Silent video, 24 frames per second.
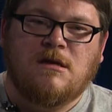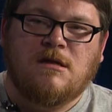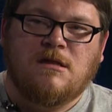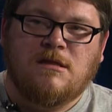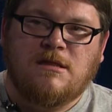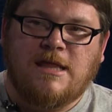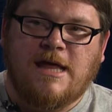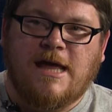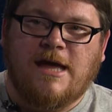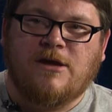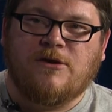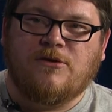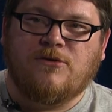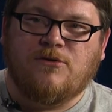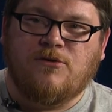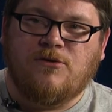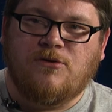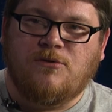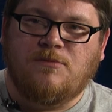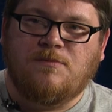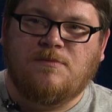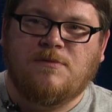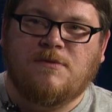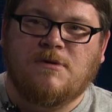that
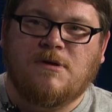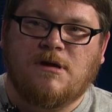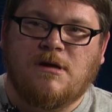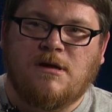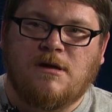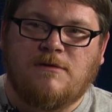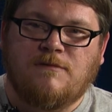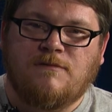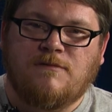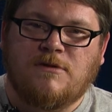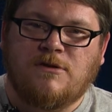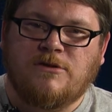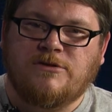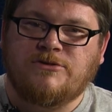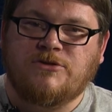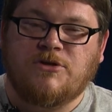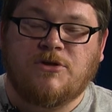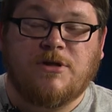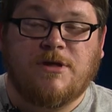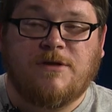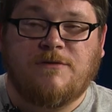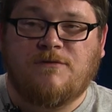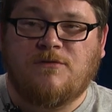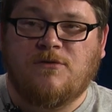group of. There's
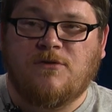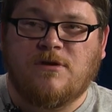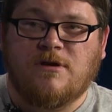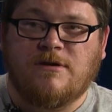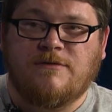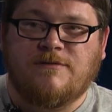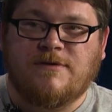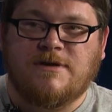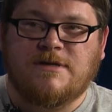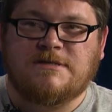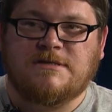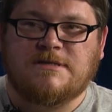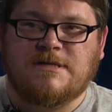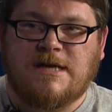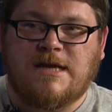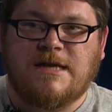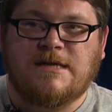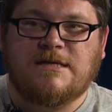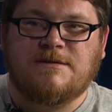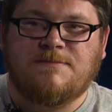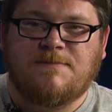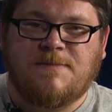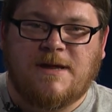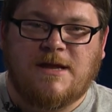only four of us, and I
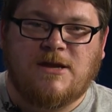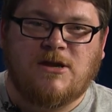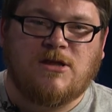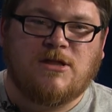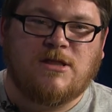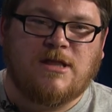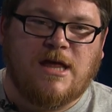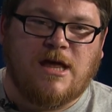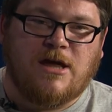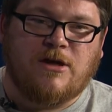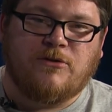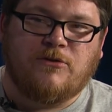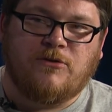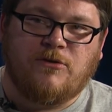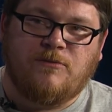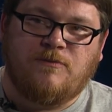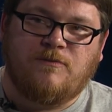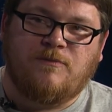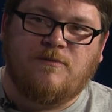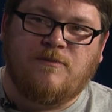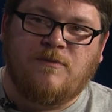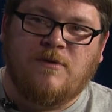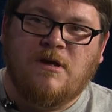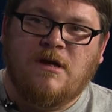depend on that group
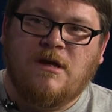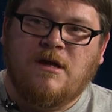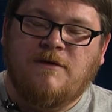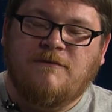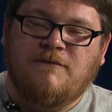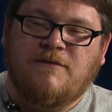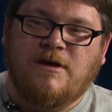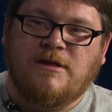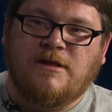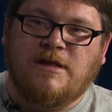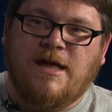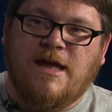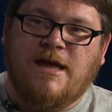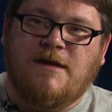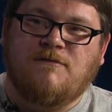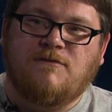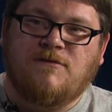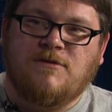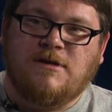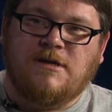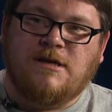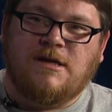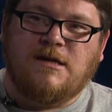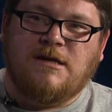fairly
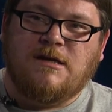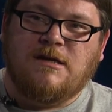heavily.